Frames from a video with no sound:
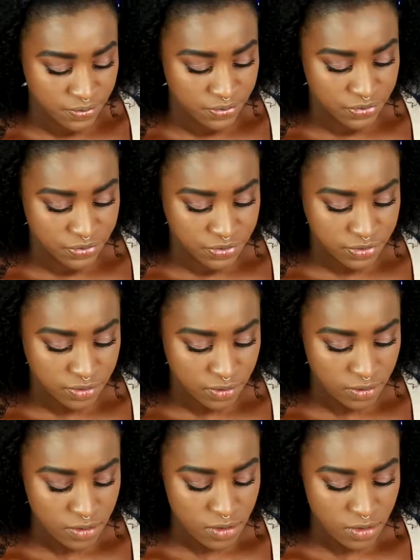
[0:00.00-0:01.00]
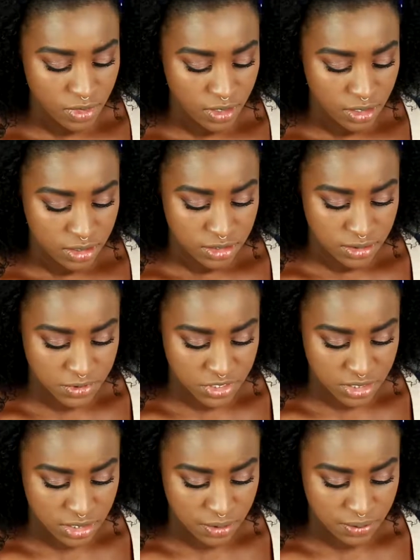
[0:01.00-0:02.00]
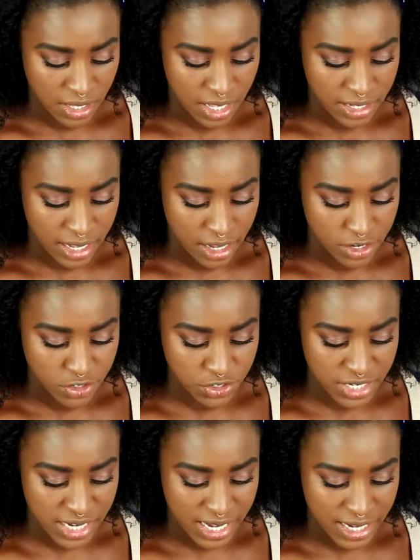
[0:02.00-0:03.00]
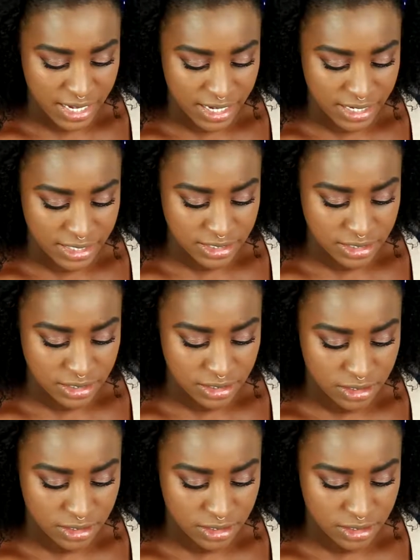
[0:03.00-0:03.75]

So I'm just going to apply that under the eyes.